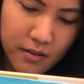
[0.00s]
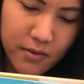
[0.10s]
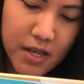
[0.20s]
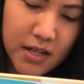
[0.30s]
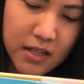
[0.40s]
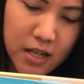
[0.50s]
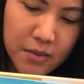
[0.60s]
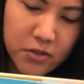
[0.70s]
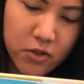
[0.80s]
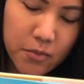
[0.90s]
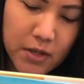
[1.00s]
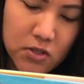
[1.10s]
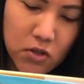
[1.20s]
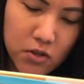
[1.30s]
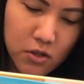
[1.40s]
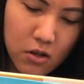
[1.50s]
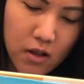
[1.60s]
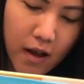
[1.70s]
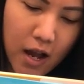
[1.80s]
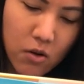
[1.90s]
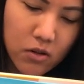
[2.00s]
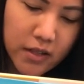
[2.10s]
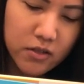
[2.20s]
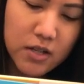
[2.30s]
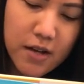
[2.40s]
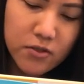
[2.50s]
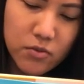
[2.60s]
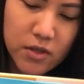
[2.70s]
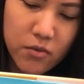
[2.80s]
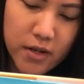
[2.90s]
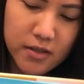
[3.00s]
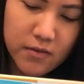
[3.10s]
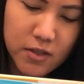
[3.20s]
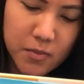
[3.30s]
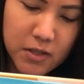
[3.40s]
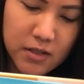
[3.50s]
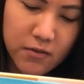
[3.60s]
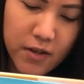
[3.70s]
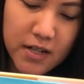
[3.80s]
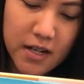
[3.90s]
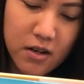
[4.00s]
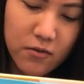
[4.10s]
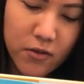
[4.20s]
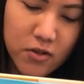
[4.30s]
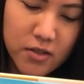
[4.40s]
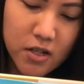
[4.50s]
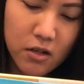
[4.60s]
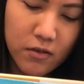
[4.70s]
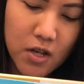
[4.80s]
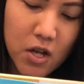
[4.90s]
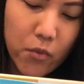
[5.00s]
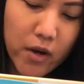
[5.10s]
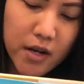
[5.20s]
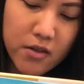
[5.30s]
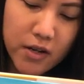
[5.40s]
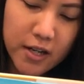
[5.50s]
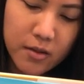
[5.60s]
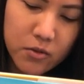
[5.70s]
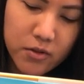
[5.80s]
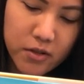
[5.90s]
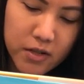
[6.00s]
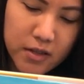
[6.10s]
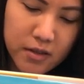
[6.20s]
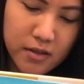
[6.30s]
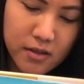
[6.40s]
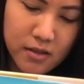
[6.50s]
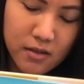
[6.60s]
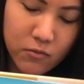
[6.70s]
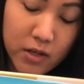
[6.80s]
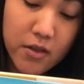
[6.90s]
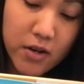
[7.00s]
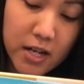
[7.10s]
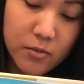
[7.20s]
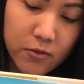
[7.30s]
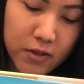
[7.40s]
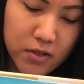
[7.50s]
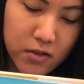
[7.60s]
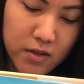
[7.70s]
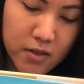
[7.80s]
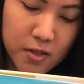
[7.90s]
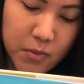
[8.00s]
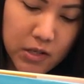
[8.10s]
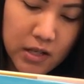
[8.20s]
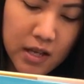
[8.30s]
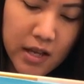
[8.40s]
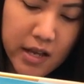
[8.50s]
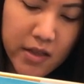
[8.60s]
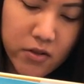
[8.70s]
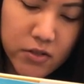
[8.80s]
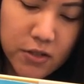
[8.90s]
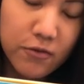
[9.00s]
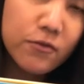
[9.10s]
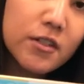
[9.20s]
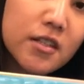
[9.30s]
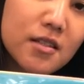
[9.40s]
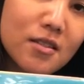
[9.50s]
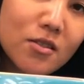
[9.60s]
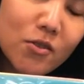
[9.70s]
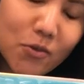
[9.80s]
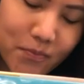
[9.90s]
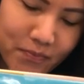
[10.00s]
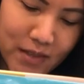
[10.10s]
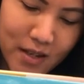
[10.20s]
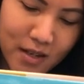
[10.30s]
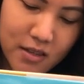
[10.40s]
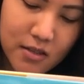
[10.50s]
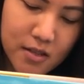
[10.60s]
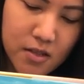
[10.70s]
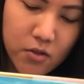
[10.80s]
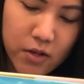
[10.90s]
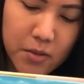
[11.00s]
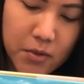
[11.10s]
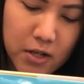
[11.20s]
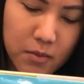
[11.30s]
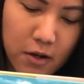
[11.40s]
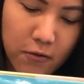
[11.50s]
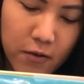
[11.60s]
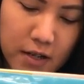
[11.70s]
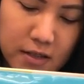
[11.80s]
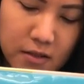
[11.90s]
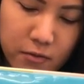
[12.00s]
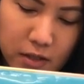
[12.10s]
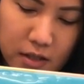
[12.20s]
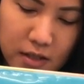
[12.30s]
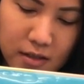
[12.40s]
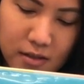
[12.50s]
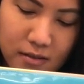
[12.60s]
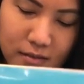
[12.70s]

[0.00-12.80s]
Then comes Grumpy Turtle, Owl, and you'll have to read the rest of this book to find out for yourself what other animals are in this, what other animal friends are in this book, and their different feelings too. This is a great book about friends and feelings.